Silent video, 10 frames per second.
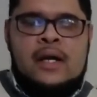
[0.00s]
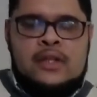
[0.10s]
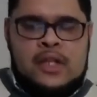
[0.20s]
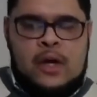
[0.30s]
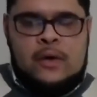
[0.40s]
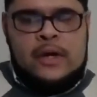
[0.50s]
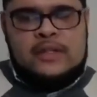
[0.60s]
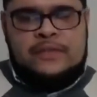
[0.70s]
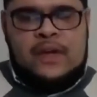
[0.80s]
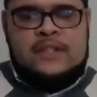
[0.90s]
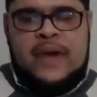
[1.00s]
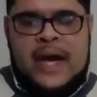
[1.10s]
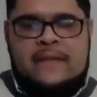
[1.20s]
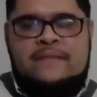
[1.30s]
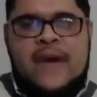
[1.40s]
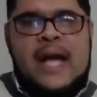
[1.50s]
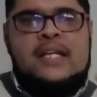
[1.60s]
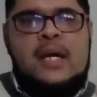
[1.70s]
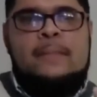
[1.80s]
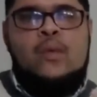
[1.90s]
So here's the first fact. Fact
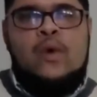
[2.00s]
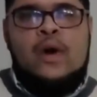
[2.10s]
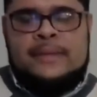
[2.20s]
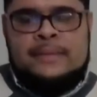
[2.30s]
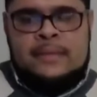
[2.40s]
number one: